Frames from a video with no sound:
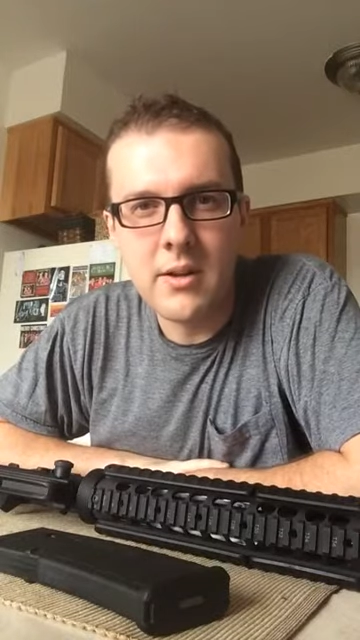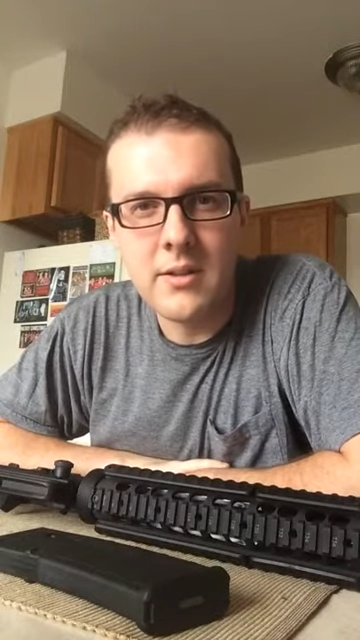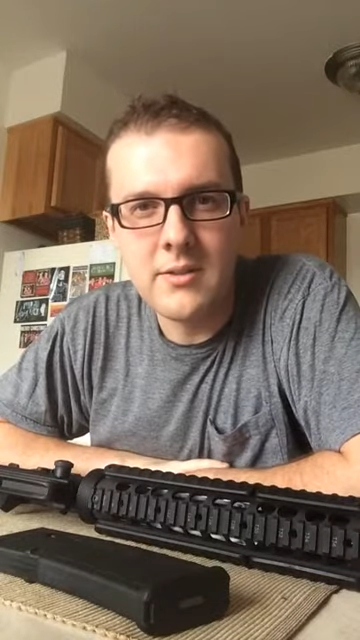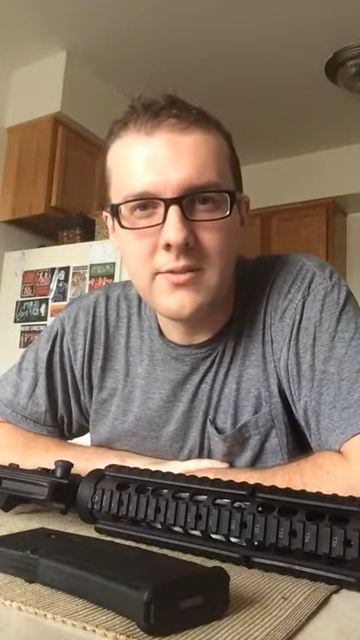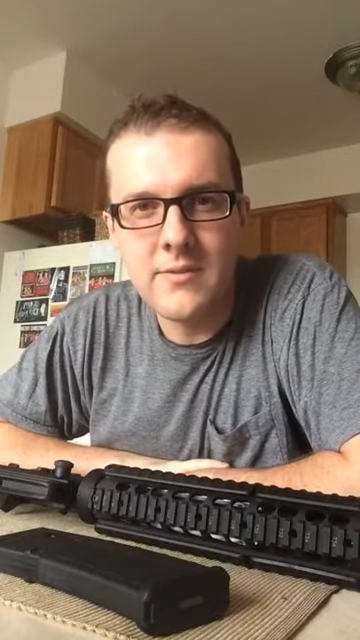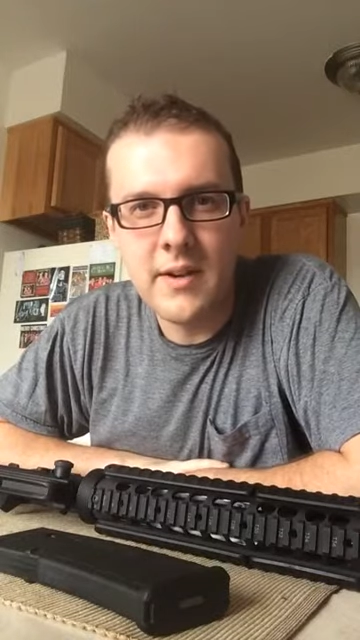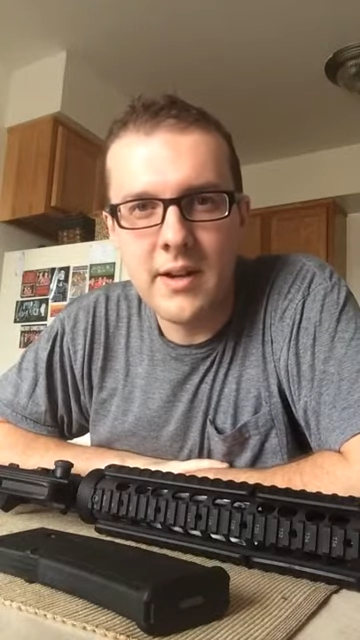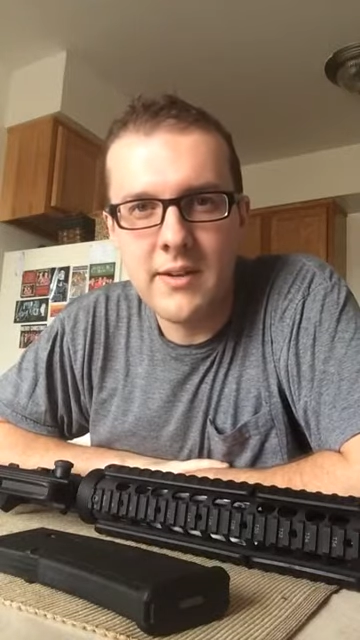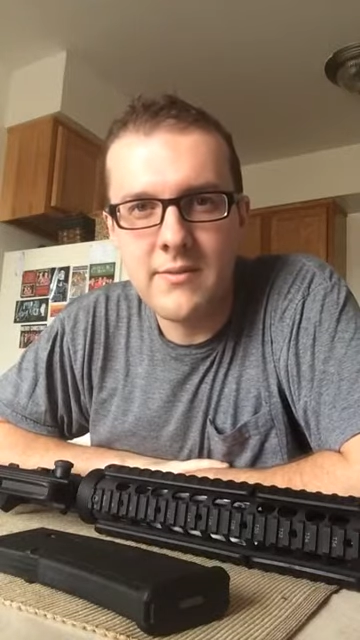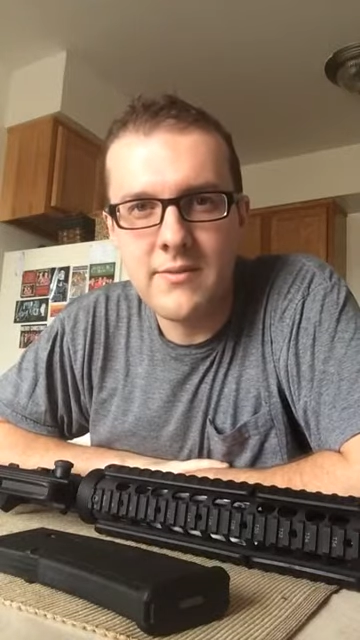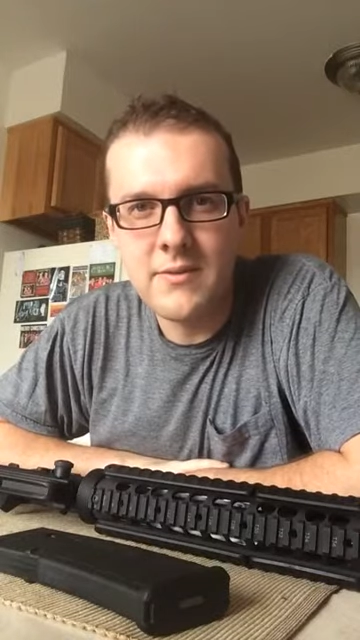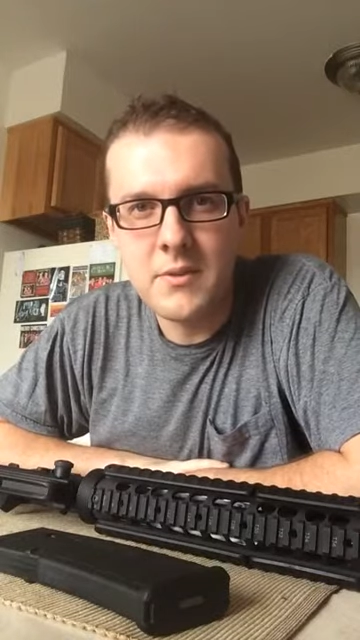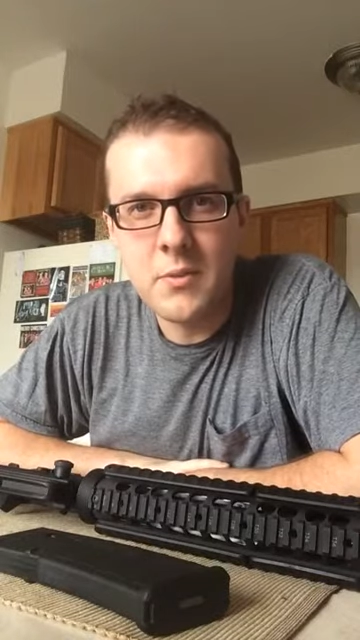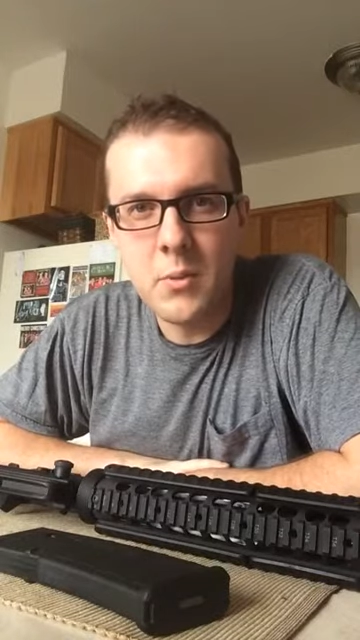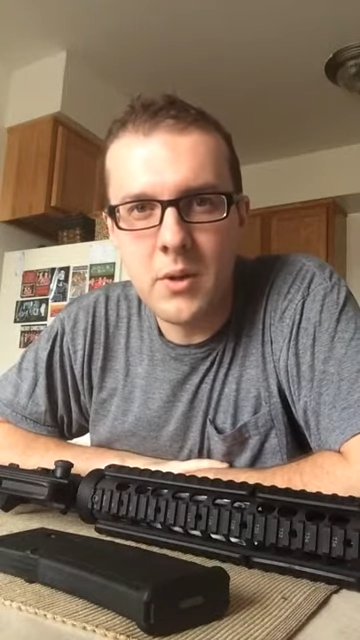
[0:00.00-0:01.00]
It's
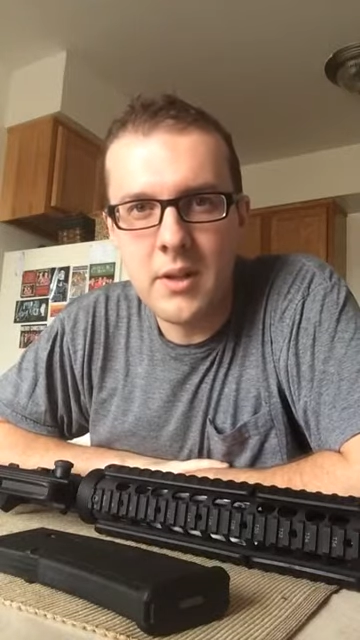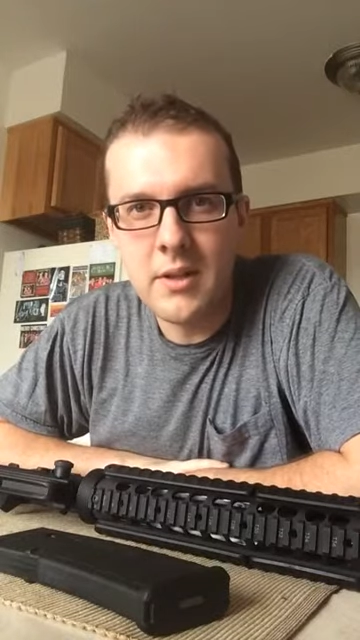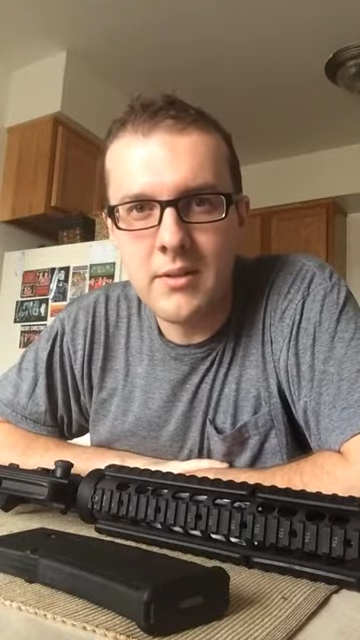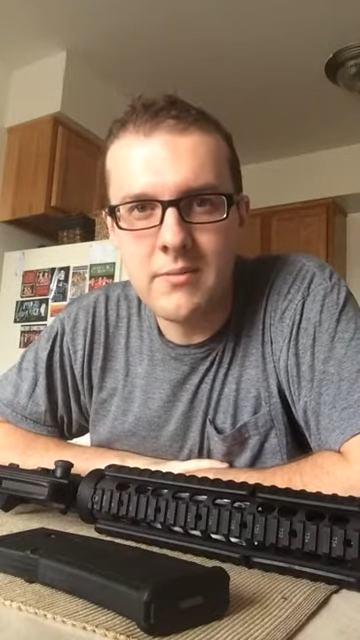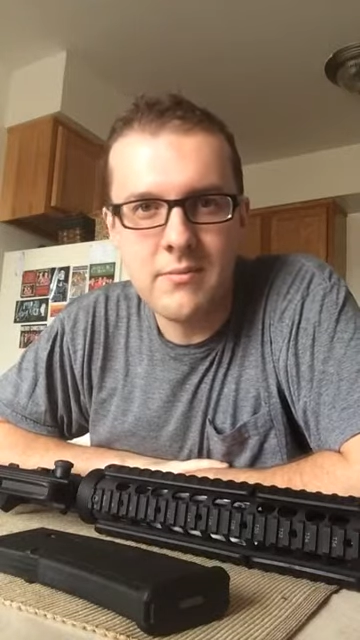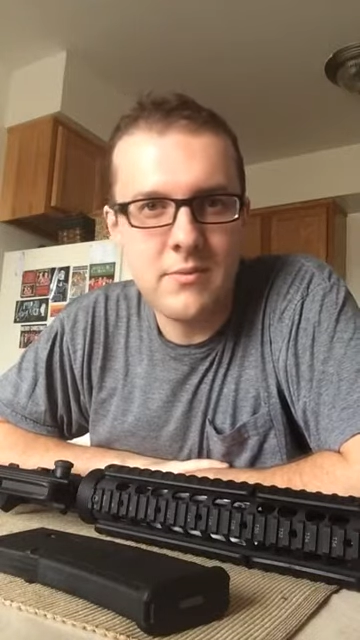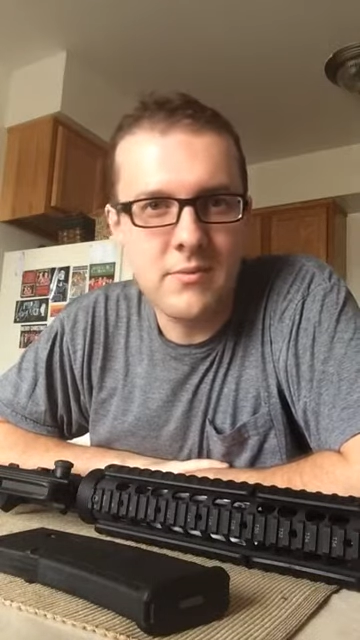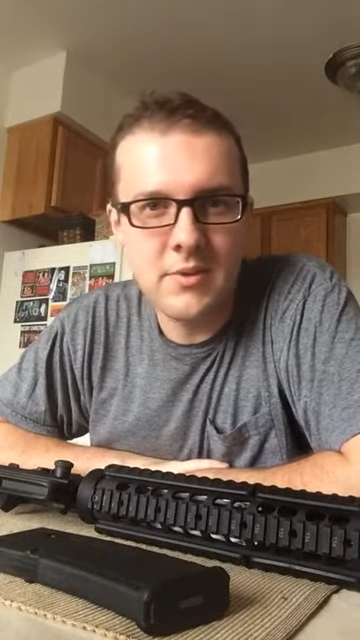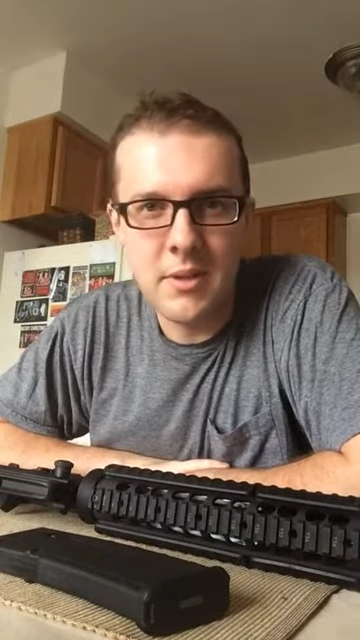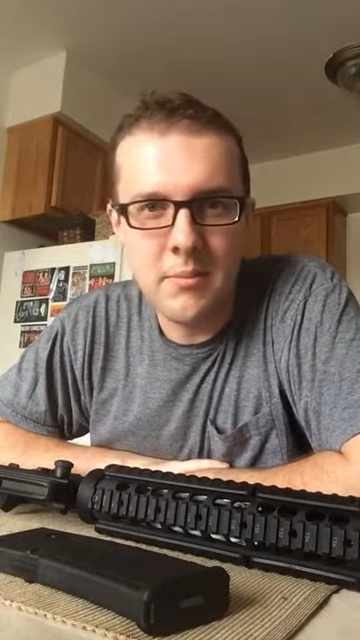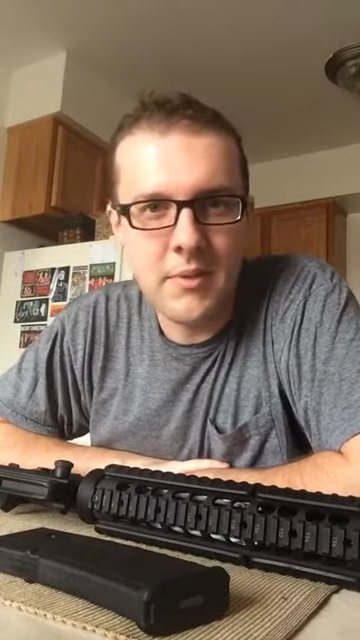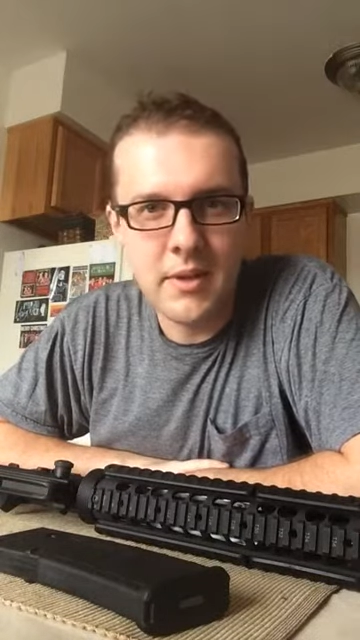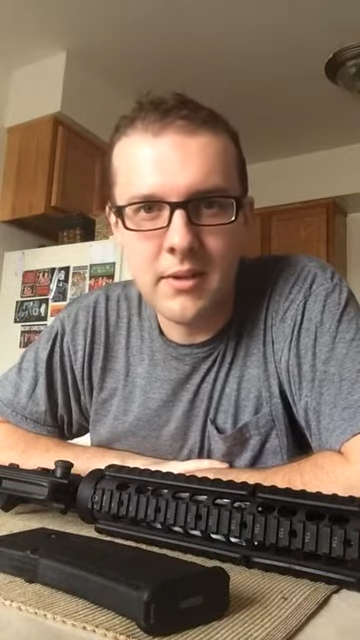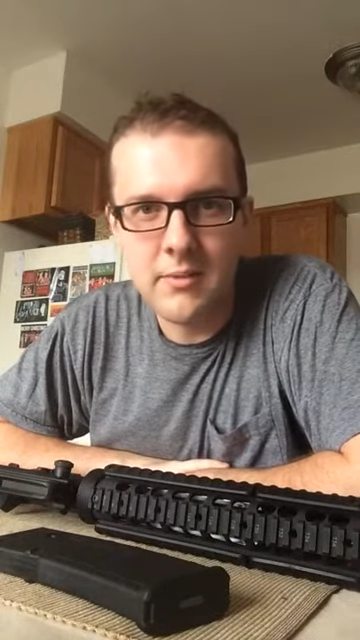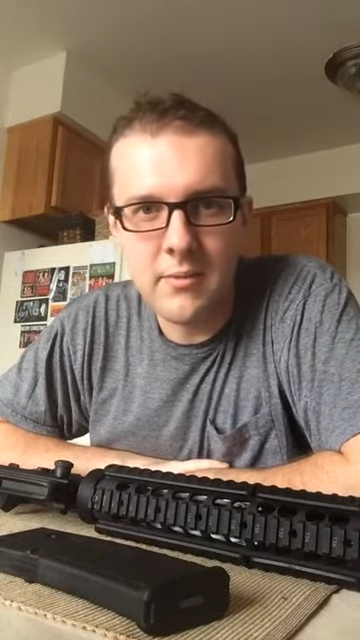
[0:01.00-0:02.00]
5:20
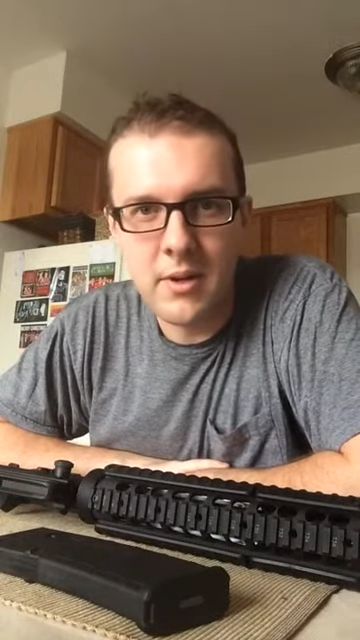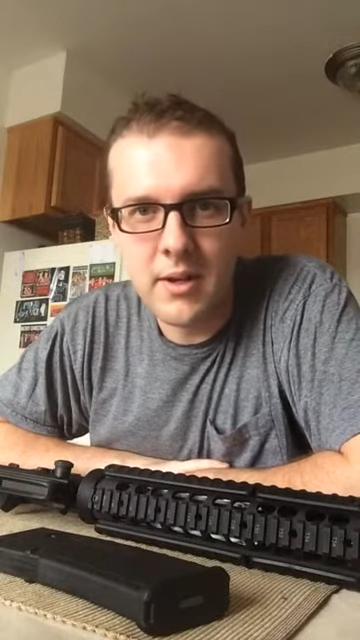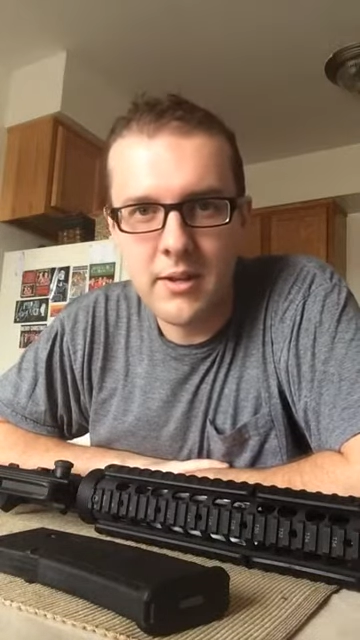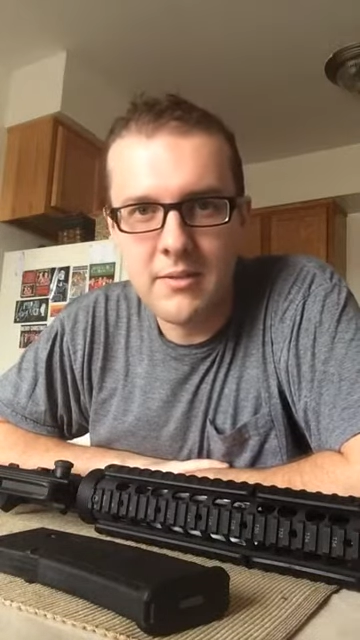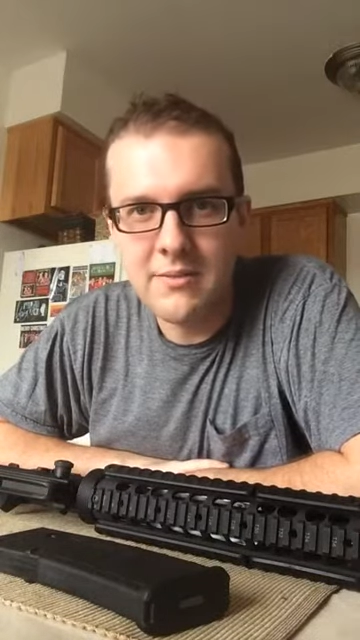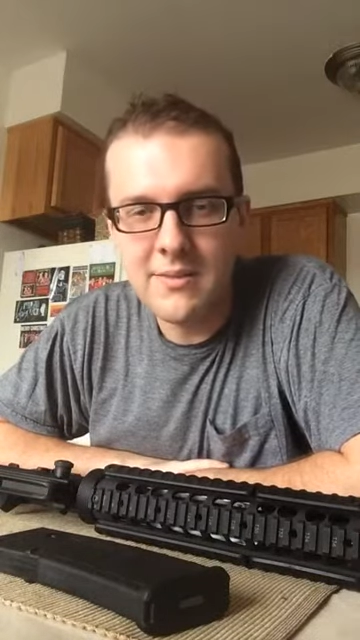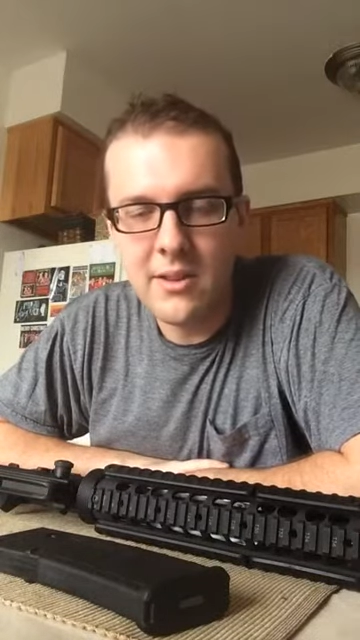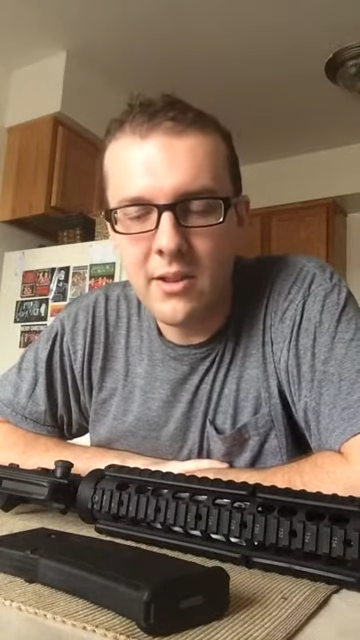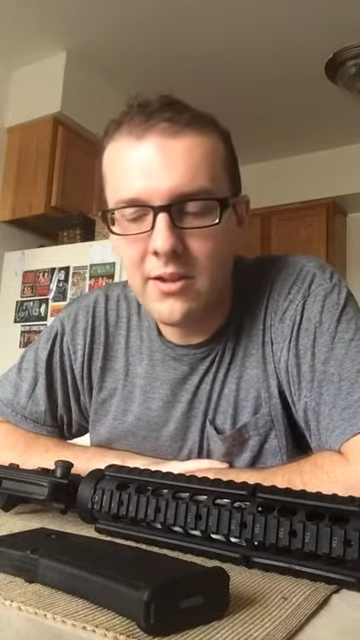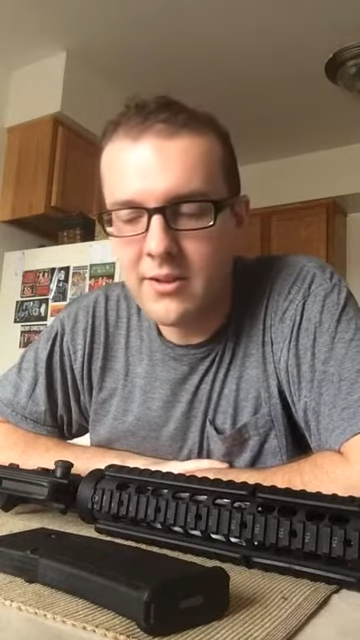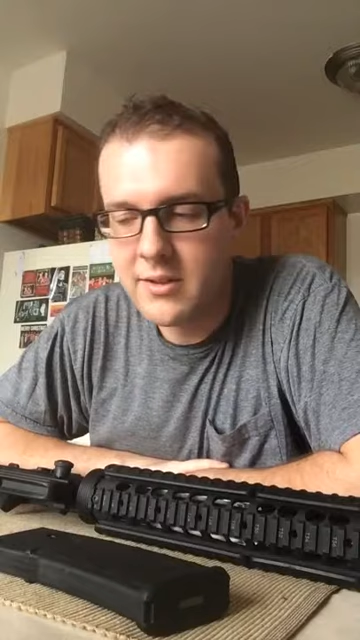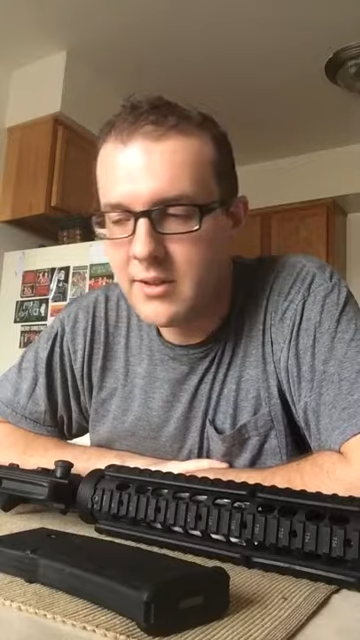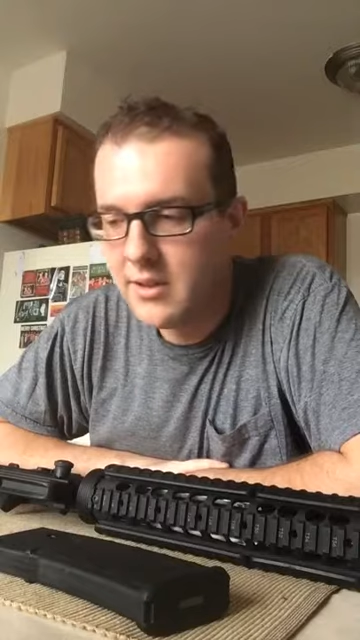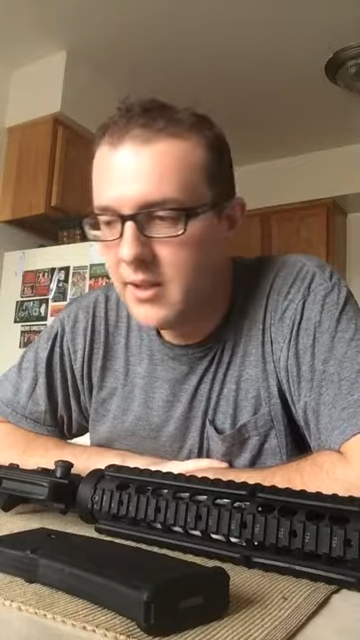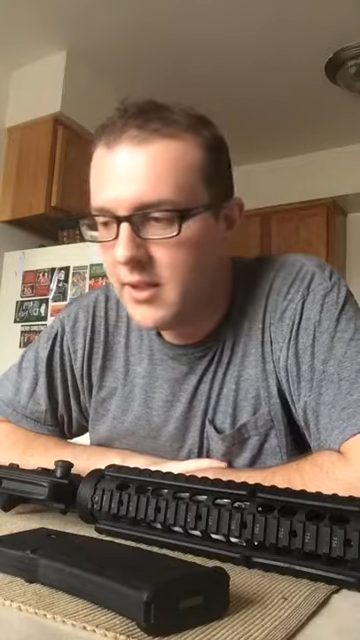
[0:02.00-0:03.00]
something when I looked.